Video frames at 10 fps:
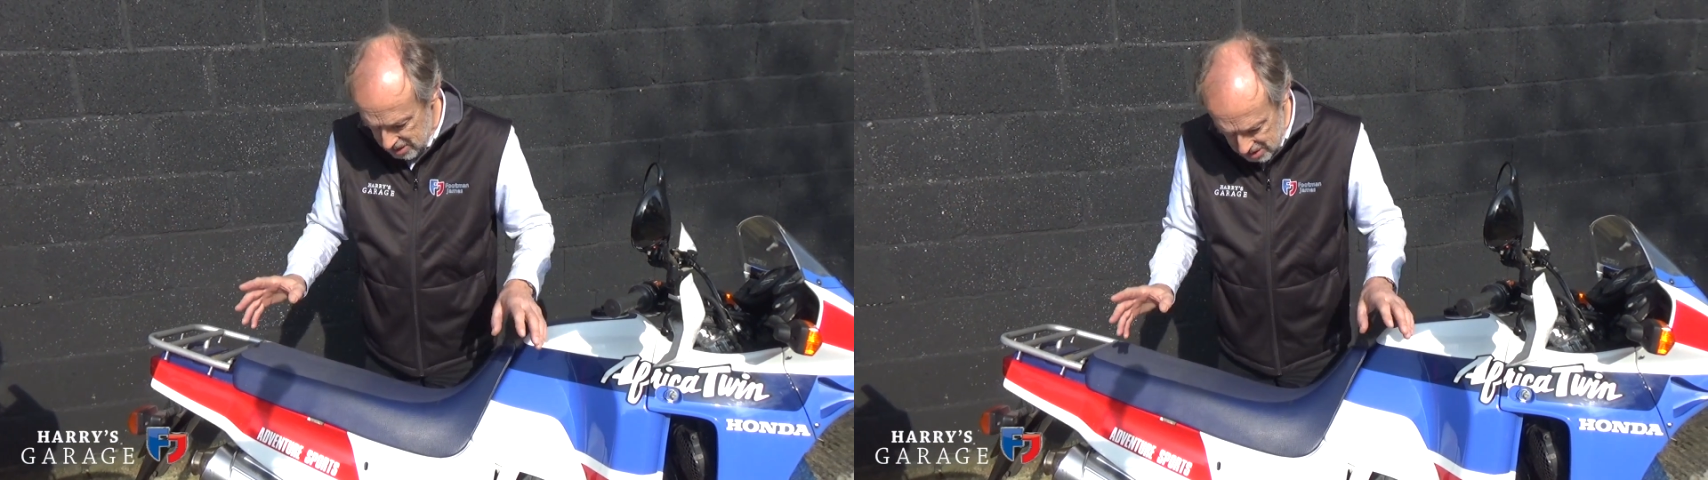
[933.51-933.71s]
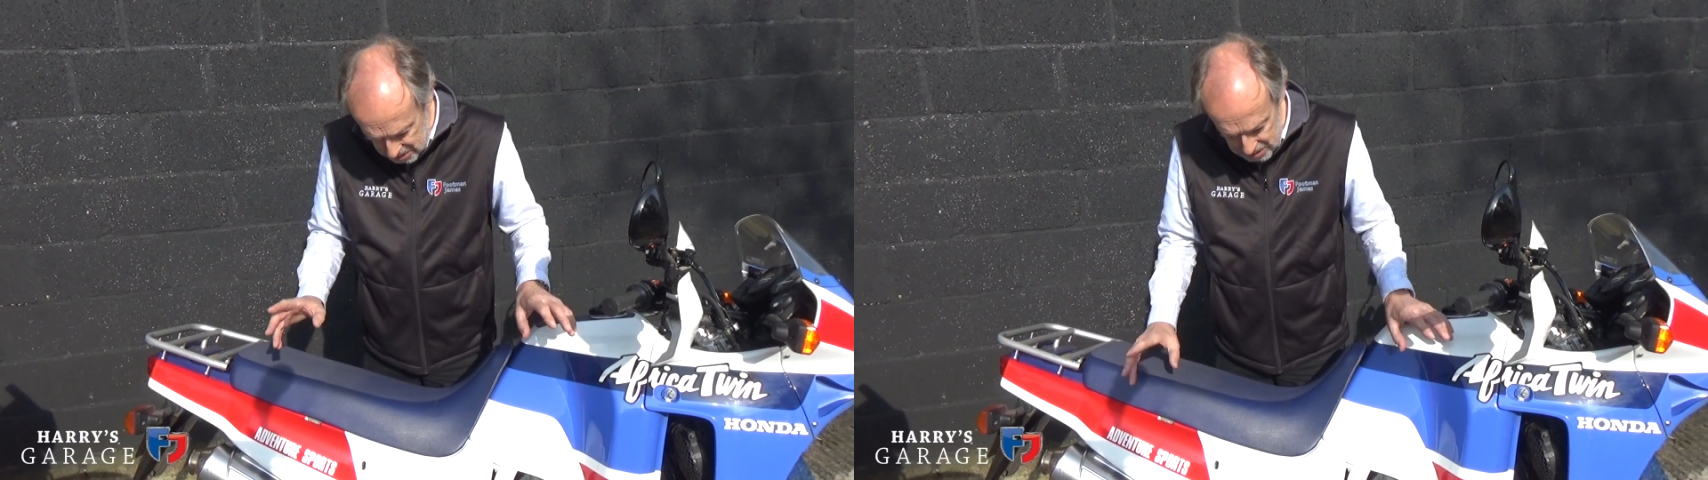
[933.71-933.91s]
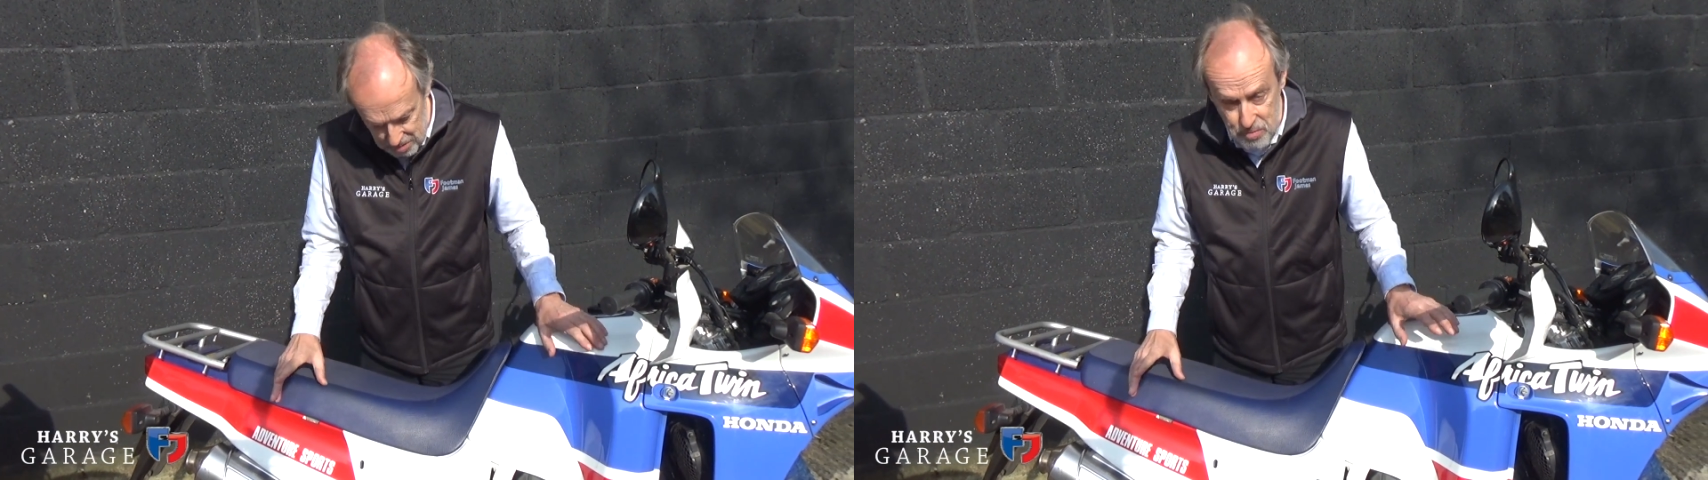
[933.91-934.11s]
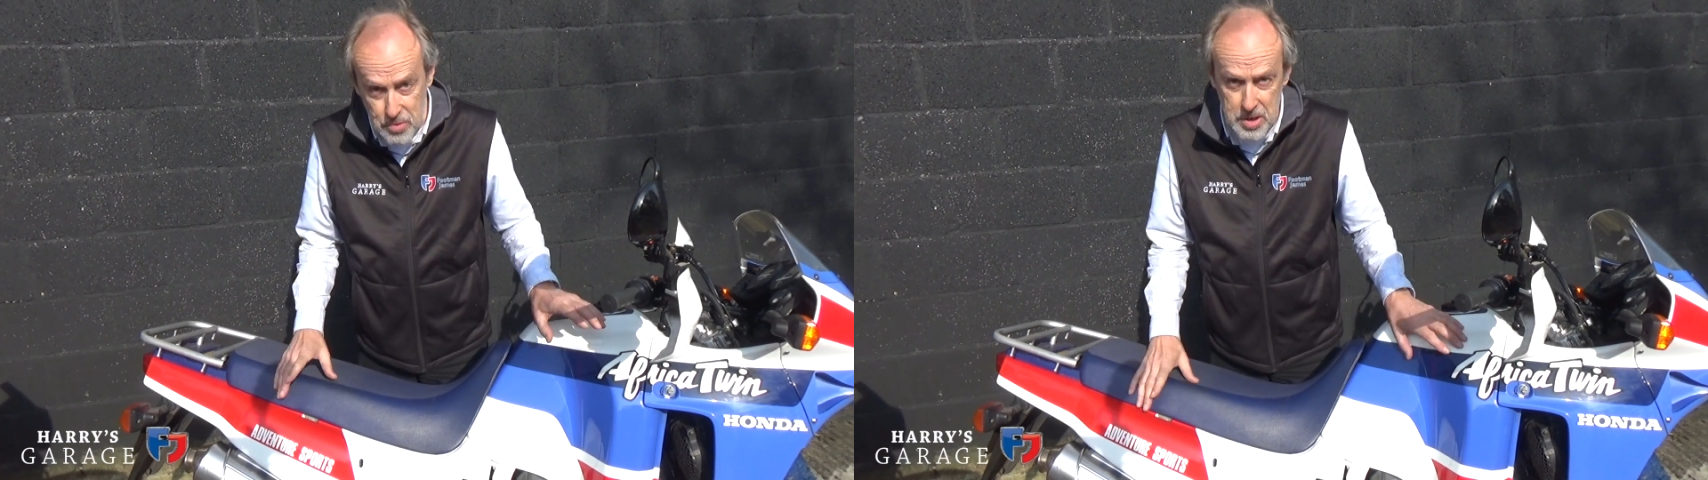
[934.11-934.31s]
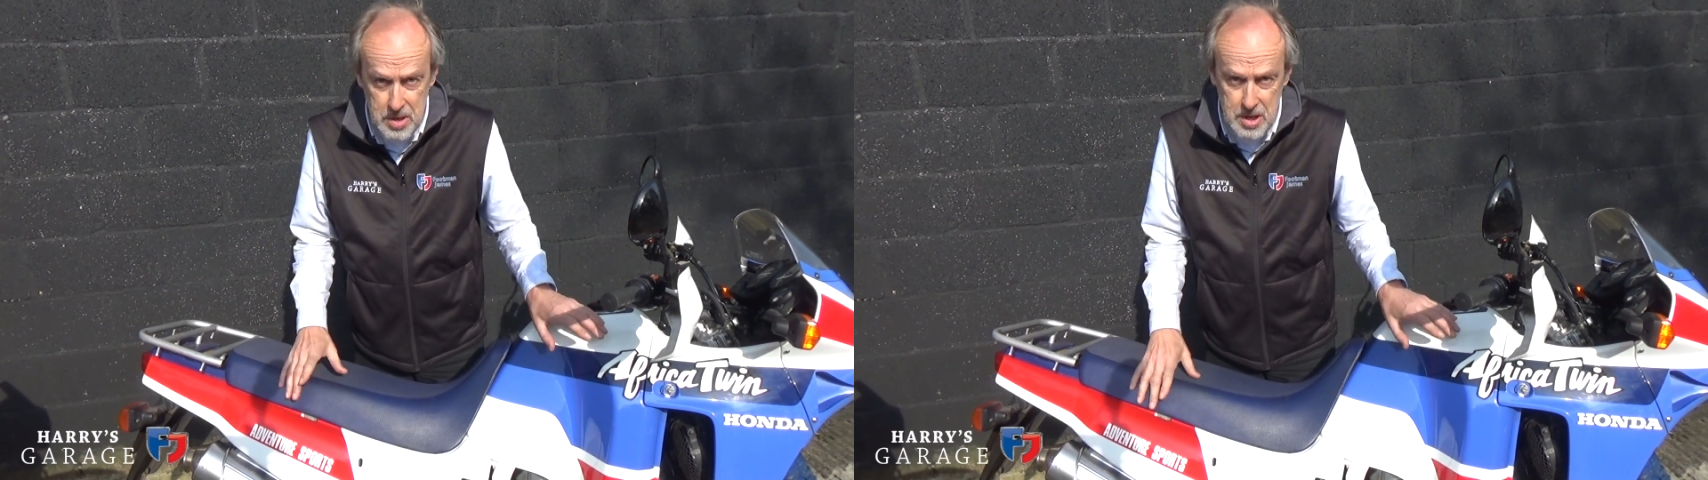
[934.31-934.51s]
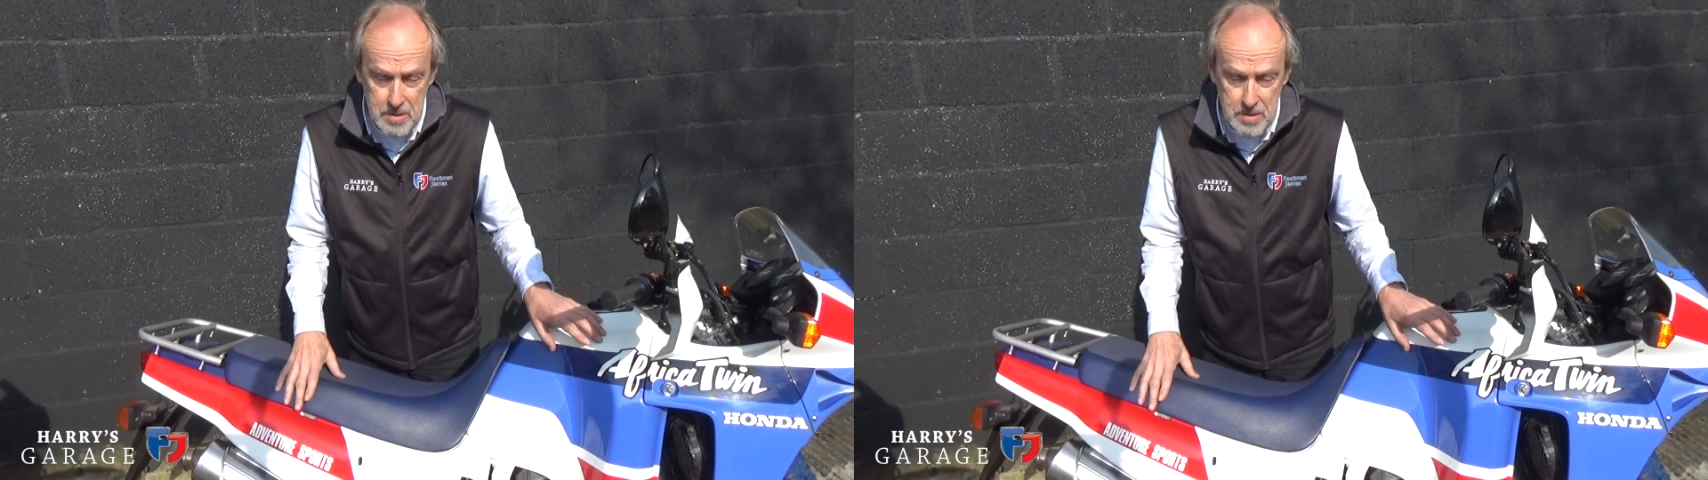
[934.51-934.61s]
This was a really